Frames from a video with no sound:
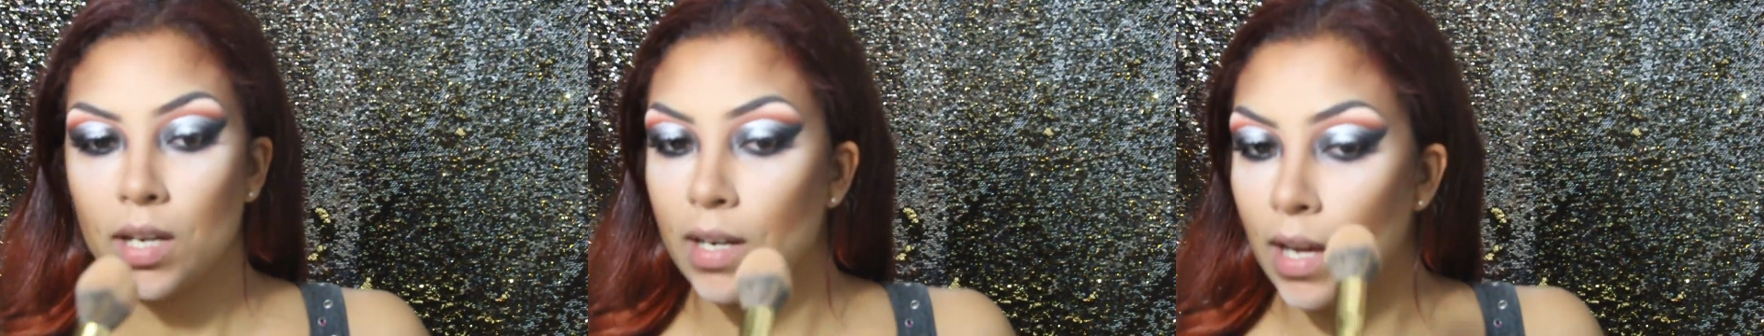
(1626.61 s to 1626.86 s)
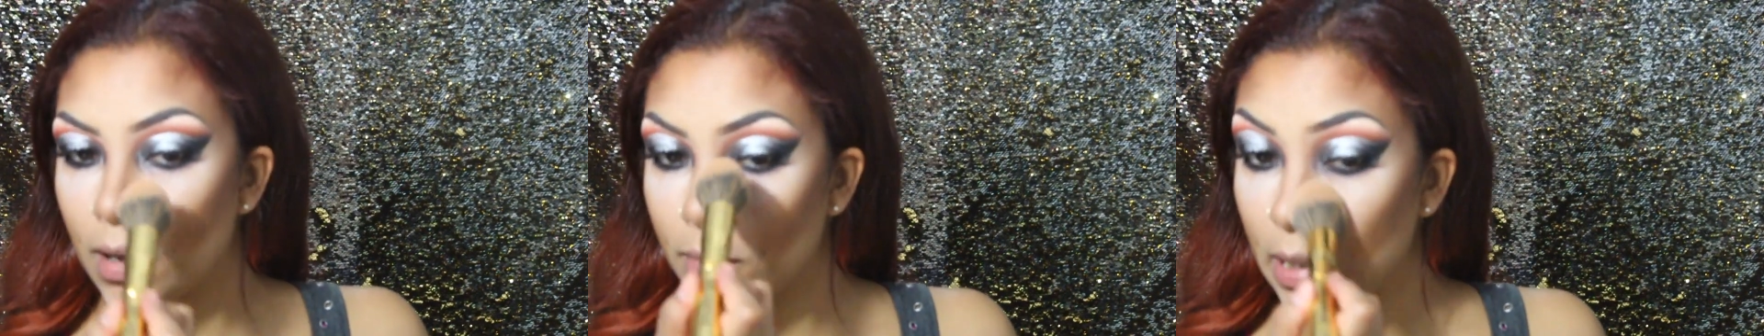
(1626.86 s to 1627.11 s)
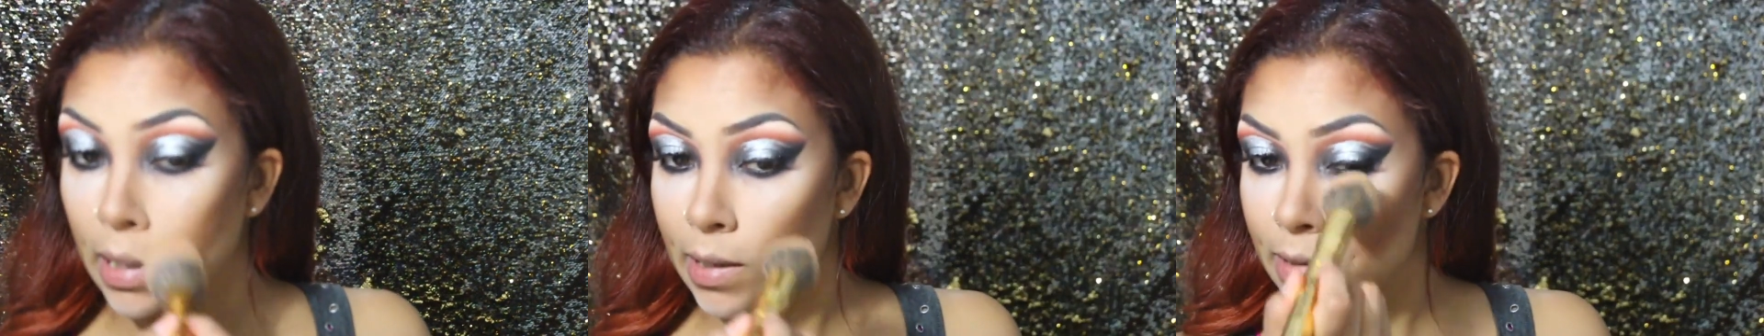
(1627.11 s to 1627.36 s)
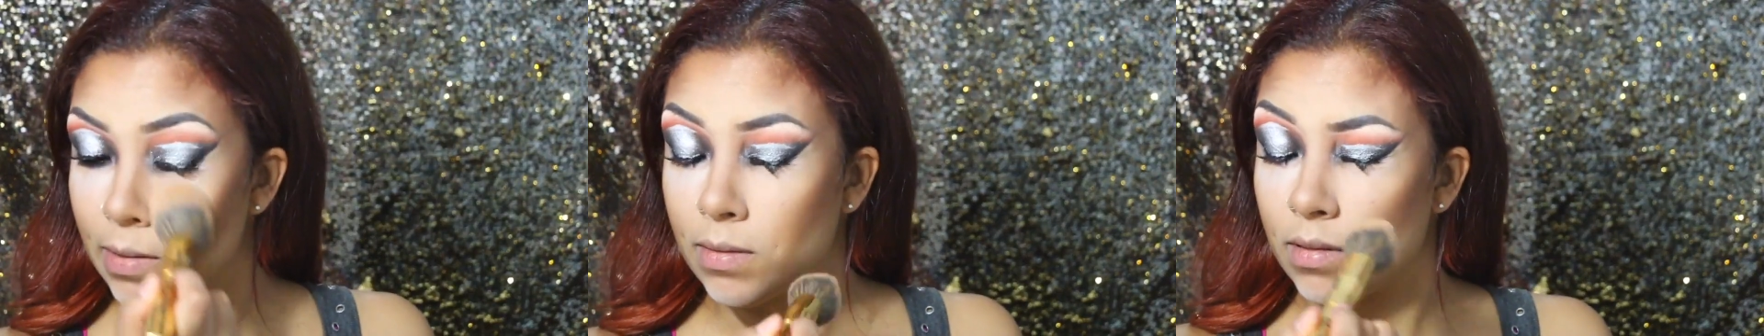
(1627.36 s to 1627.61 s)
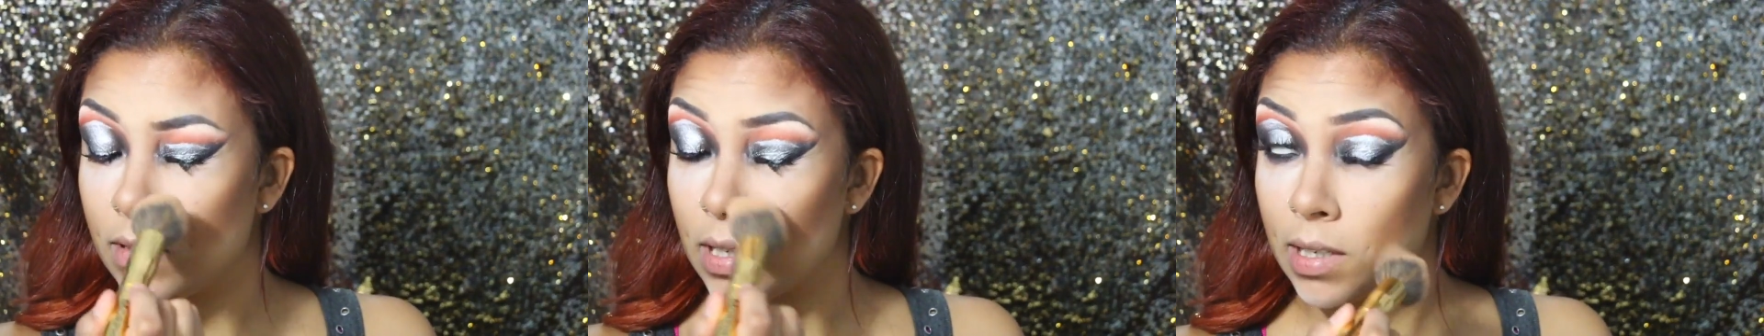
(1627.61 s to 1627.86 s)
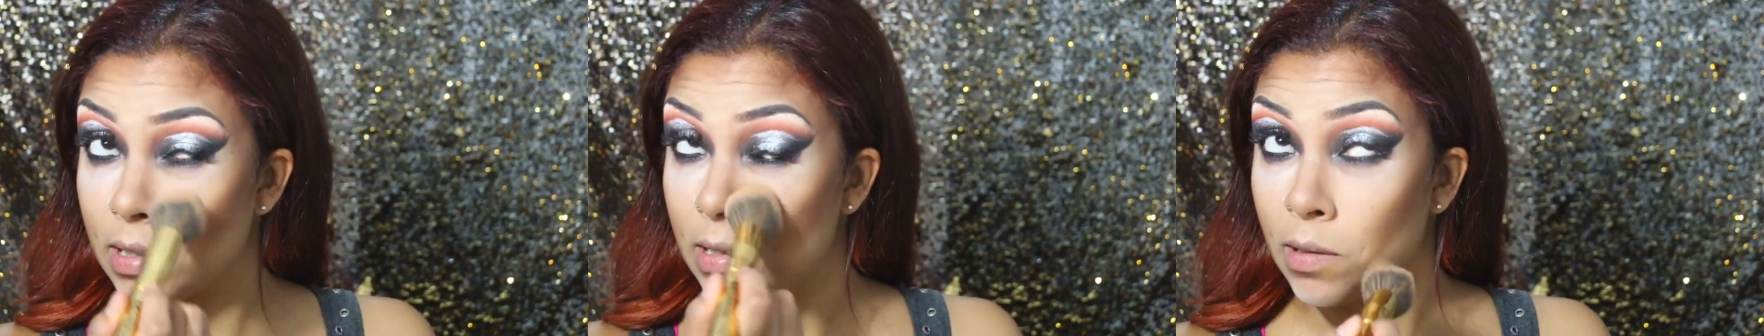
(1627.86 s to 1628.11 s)
Now I'm gonna
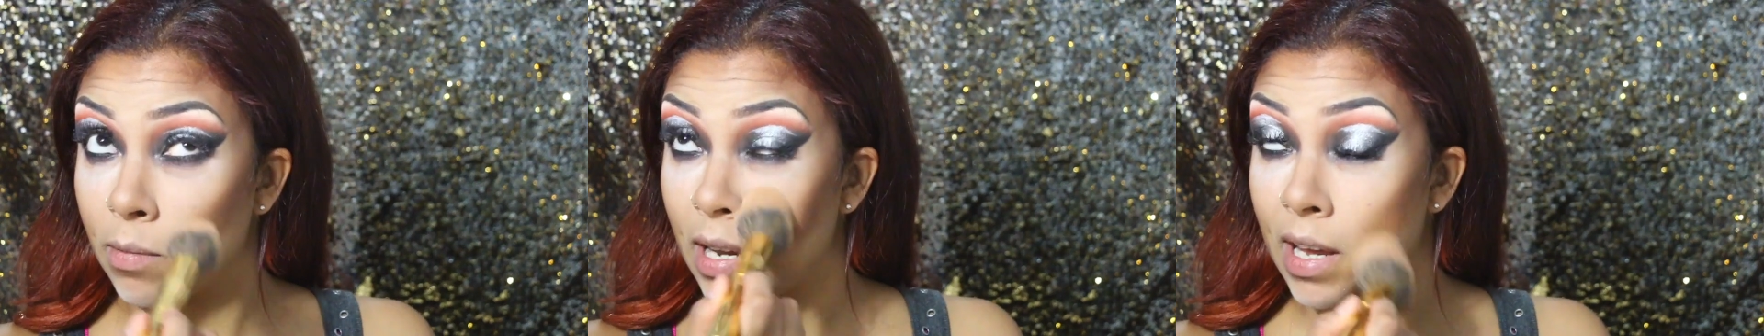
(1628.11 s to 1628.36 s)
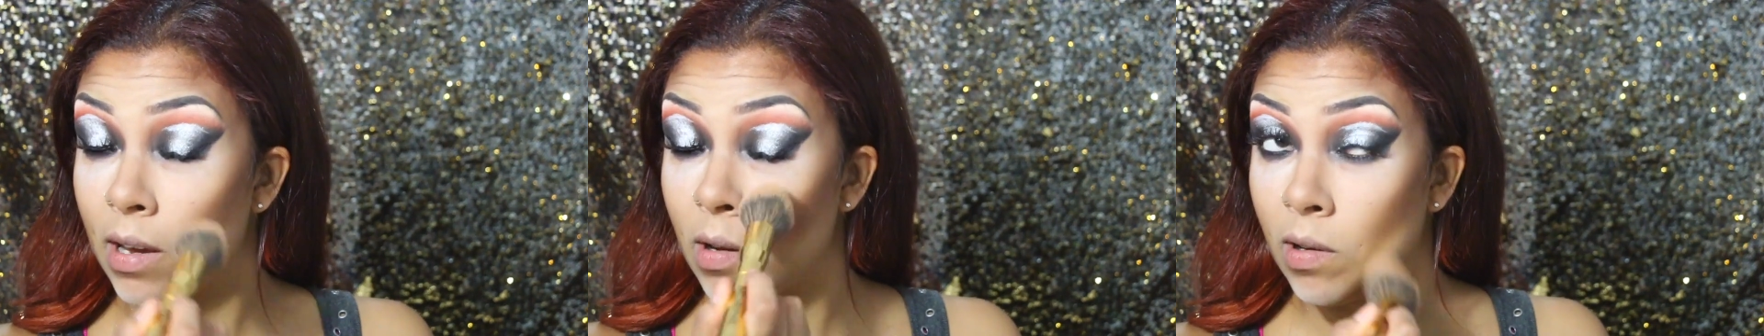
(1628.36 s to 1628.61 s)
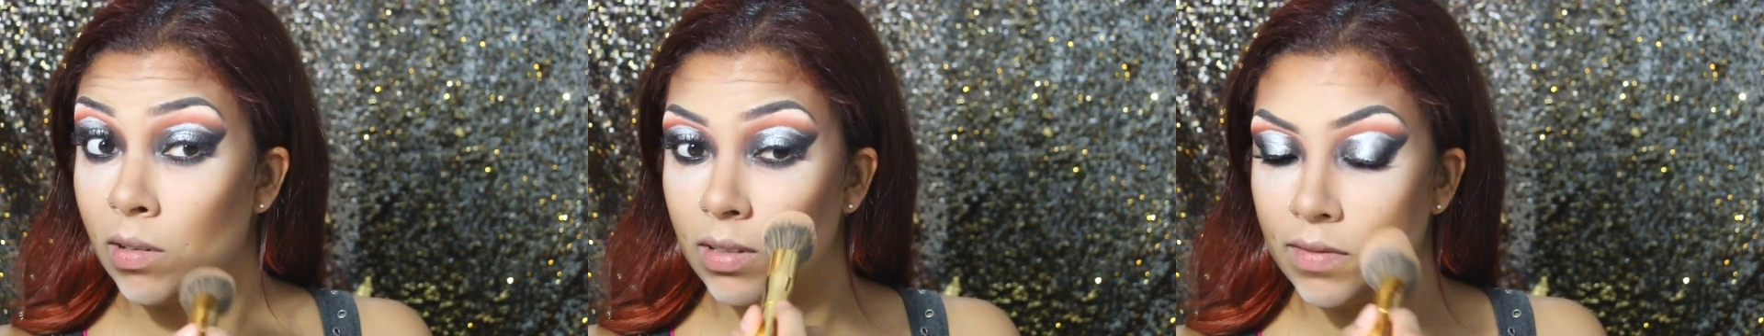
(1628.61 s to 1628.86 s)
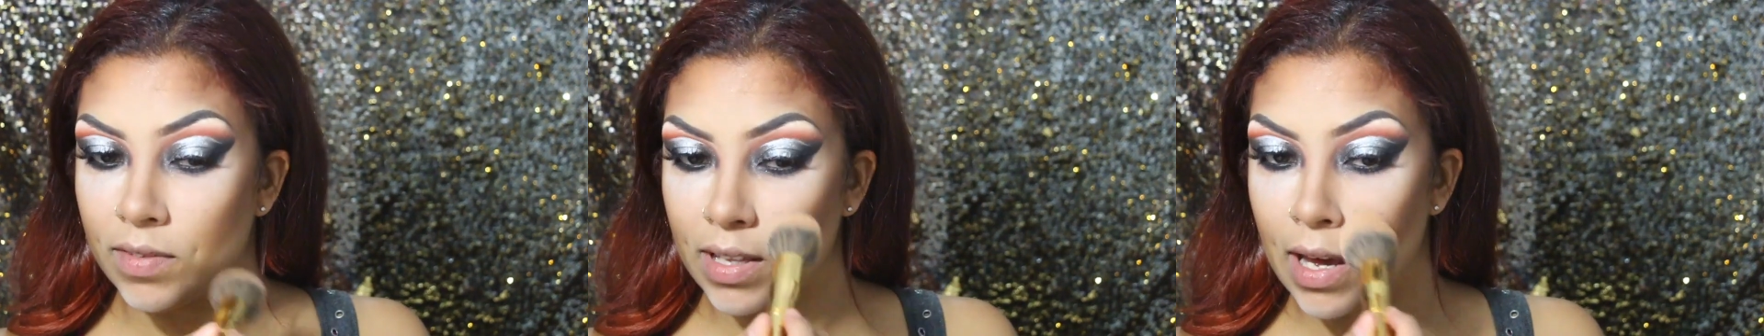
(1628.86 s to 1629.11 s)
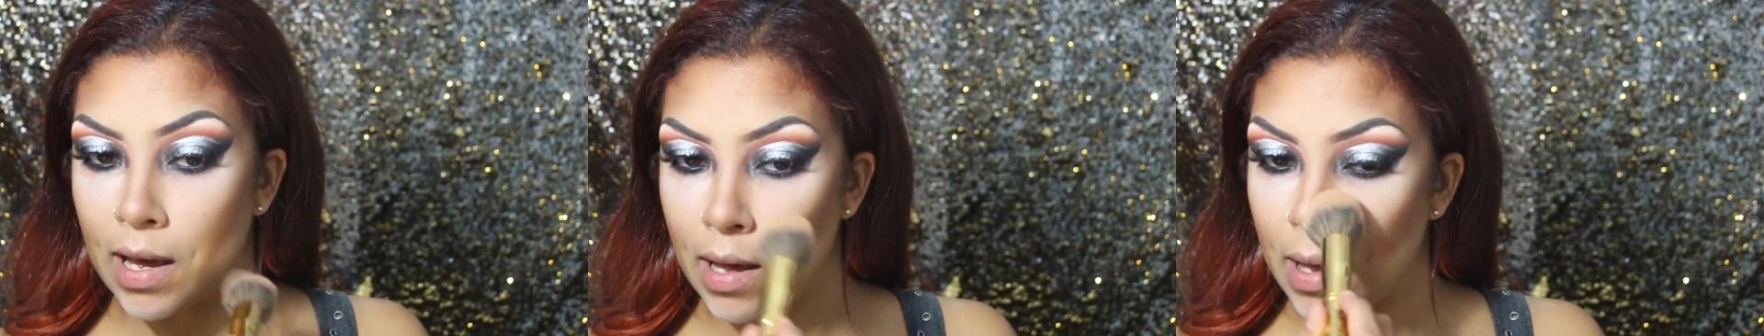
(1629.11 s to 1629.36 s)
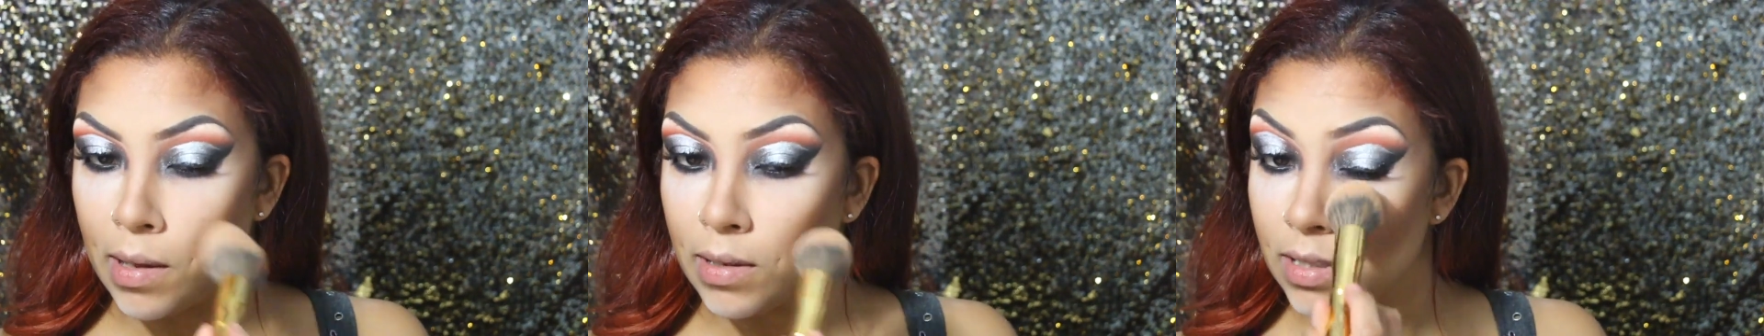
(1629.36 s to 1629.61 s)
dust away all of that